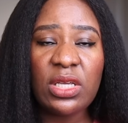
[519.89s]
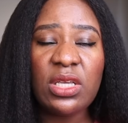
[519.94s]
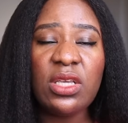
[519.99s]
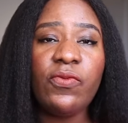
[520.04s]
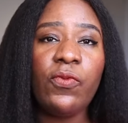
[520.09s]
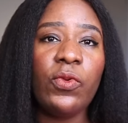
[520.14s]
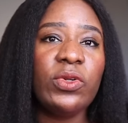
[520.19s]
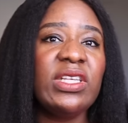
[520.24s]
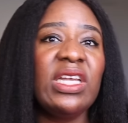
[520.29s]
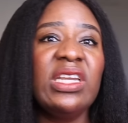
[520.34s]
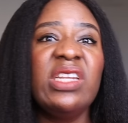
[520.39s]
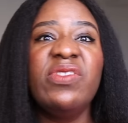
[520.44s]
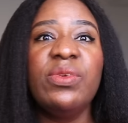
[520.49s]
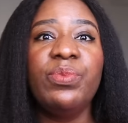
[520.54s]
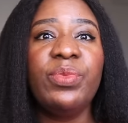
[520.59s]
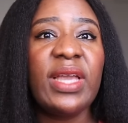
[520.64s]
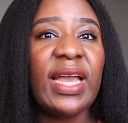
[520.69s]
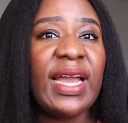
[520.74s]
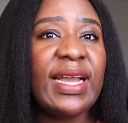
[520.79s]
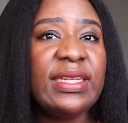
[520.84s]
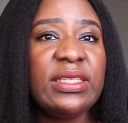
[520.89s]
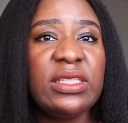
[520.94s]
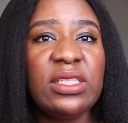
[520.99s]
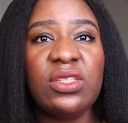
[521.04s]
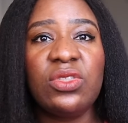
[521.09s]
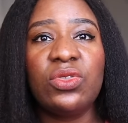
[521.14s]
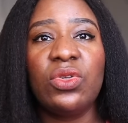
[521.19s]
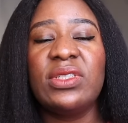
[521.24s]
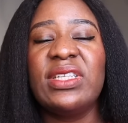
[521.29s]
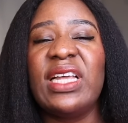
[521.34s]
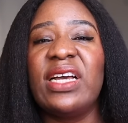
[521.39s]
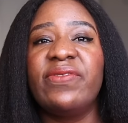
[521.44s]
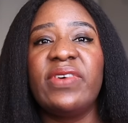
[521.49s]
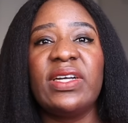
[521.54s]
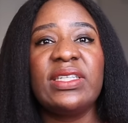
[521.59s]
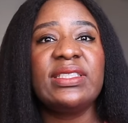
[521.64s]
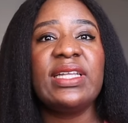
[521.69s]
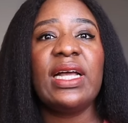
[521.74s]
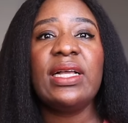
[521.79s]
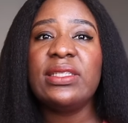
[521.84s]
If what you're leaving behind is not that
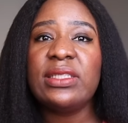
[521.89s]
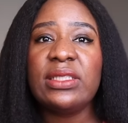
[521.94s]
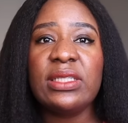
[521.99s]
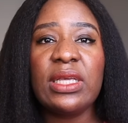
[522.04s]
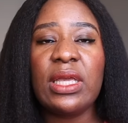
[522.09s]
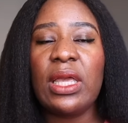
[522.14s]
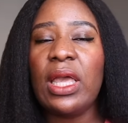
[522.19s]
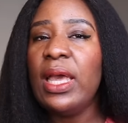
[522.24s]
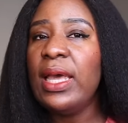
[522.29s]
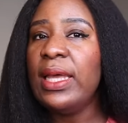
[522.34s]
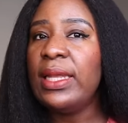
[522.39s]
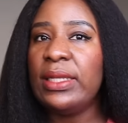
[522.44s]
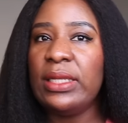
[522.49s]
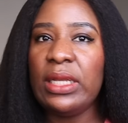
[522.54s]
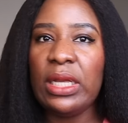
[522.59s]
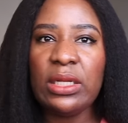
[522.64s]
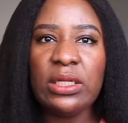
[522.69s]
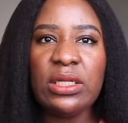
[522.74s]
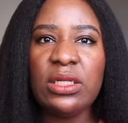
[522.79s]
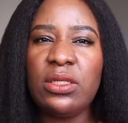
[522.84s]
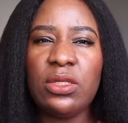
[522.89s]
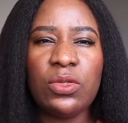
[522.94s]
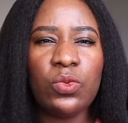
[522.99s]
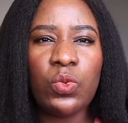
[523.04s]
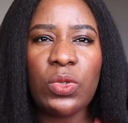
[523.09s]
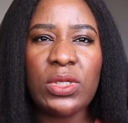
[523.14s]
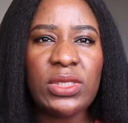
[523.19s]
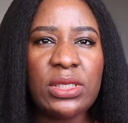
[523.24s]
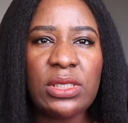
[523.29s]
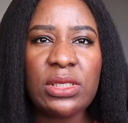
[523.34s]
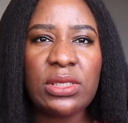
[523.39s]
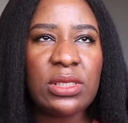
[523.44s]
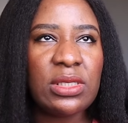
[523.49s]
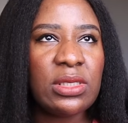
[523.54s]
fantastic, then it is worth it.